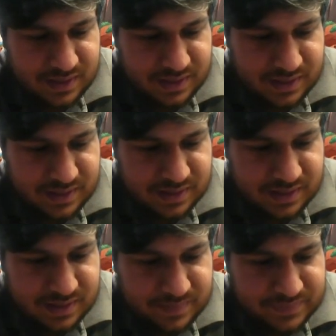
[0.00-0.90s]

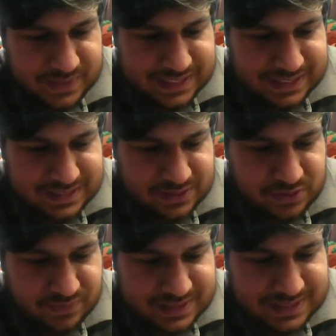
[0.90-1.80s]
And
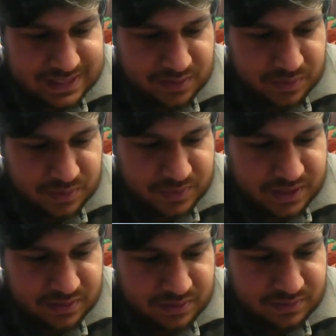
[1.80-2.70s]
Soothing Sand 1, we
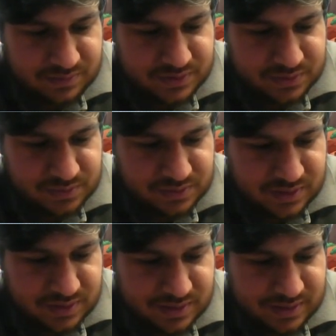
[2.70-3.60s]
know, restores
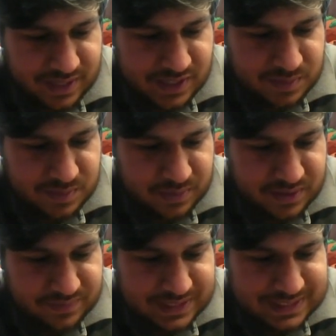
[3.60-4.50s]
the HP
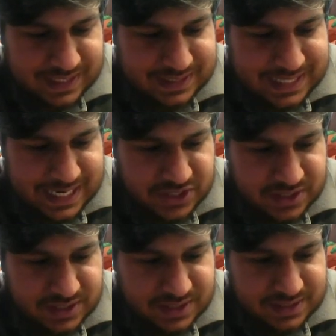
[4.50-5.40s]
whenever it takes
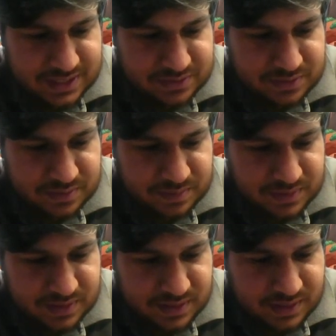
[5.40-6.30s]
action in the
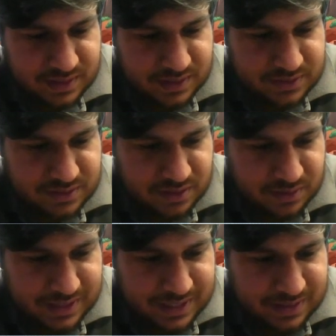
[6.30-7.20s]
Sandstorm.
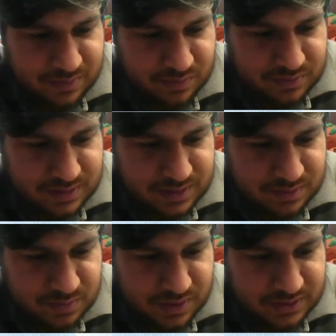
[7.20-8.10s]
So this
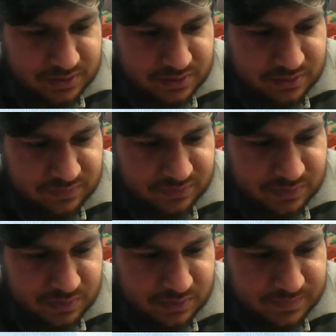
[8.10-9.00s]
is what I'd go
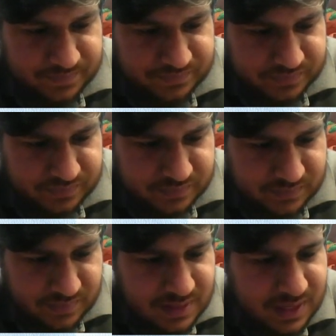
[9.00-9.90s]
for
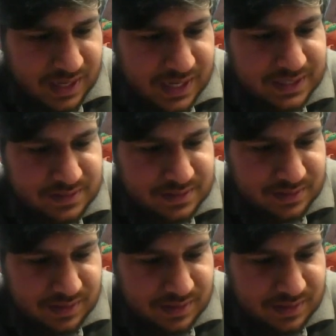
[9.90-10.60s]
at